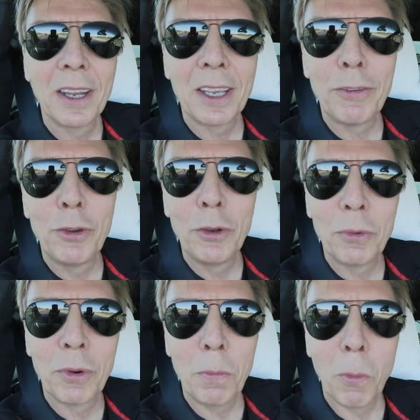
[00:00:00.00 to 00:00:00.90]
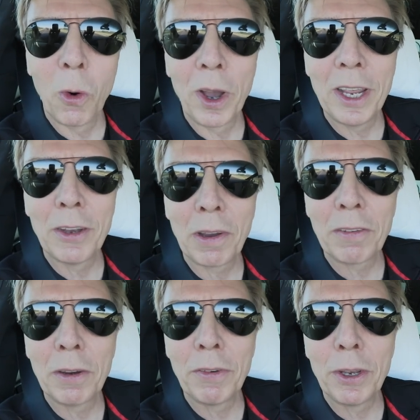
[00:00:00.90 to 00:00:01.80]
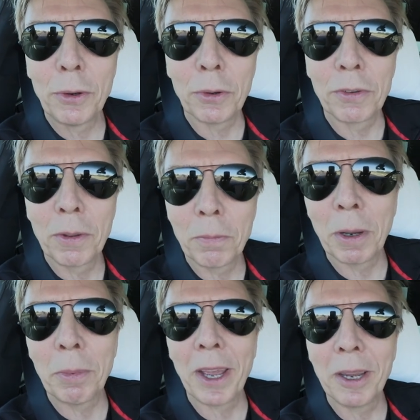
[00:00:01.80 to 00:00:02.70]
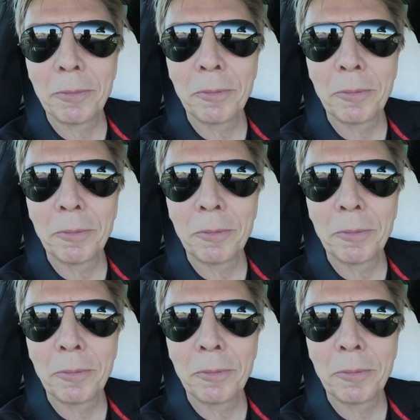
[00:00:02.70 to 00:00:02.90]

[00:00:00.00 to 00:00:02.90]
give you more interesting videos. Bye